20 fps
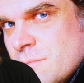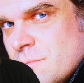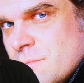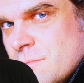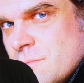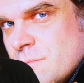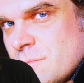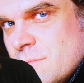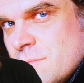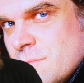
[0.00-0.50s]

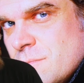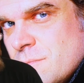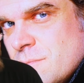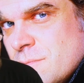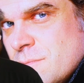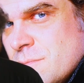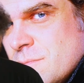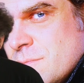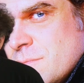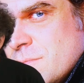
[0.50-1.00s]

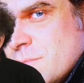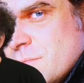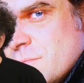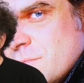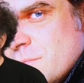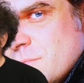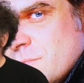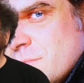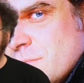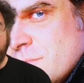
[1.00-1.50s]

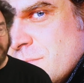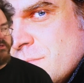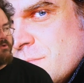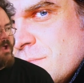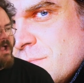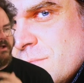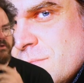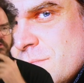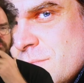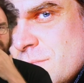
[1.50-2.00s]

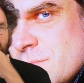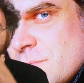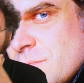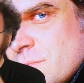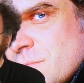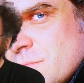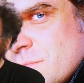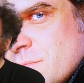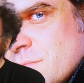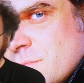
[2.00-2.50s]

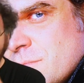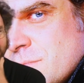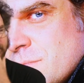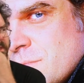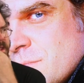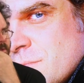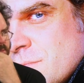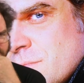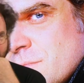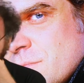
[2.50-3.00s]

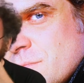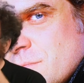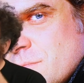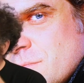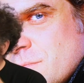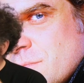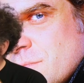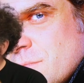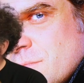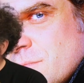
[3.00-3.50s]

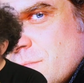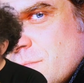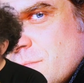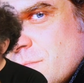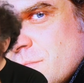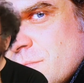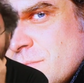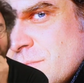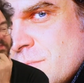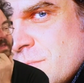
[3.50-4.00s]

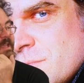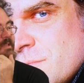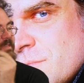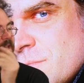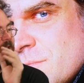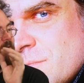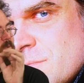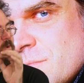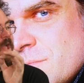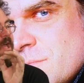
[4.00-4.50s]

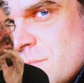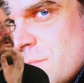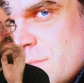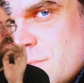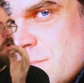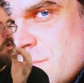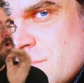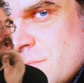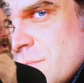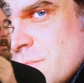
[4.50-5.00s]

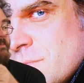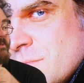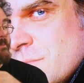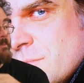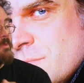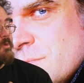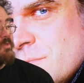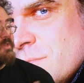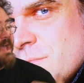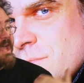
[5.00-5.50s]

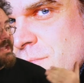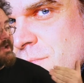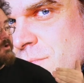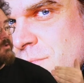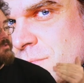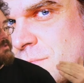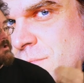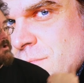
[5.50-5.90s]
(not speaking)